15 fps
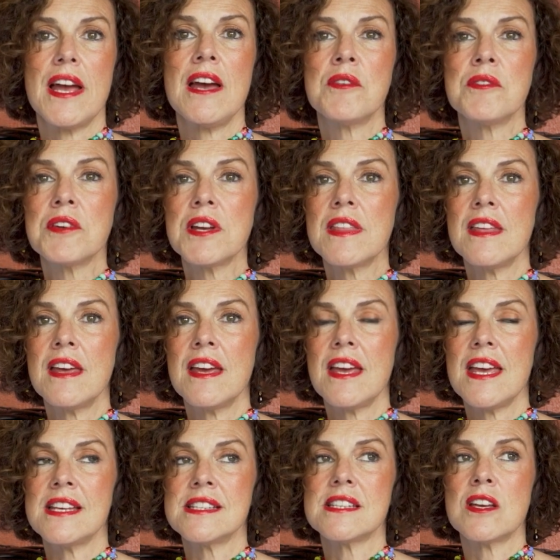everything
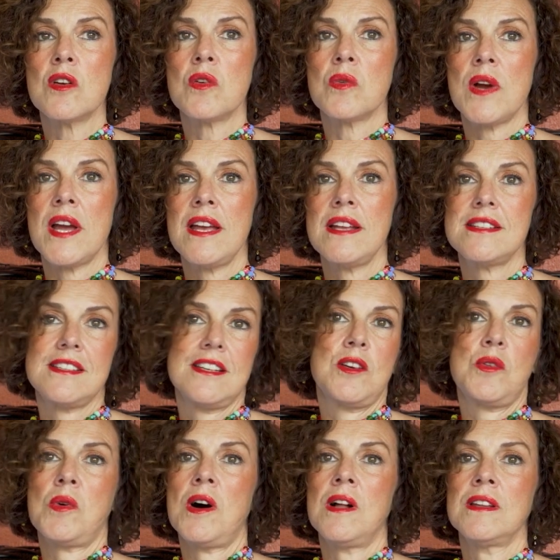is great
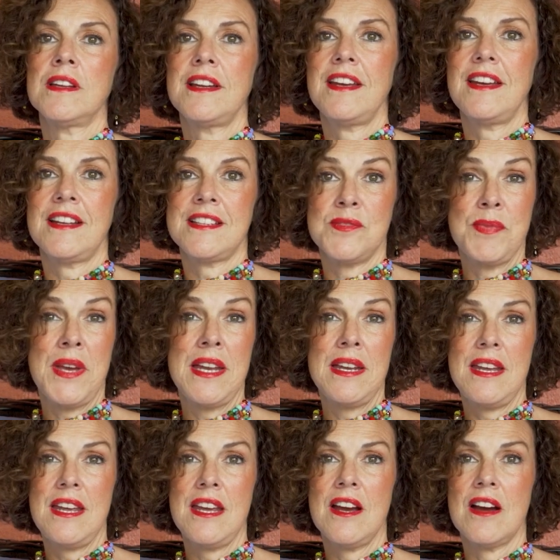quality. It's made
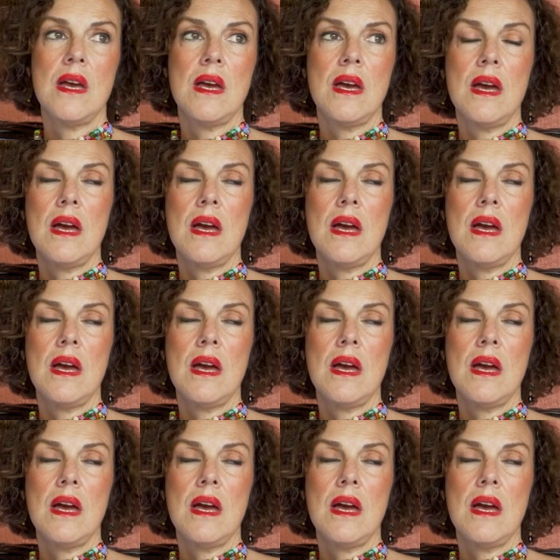here.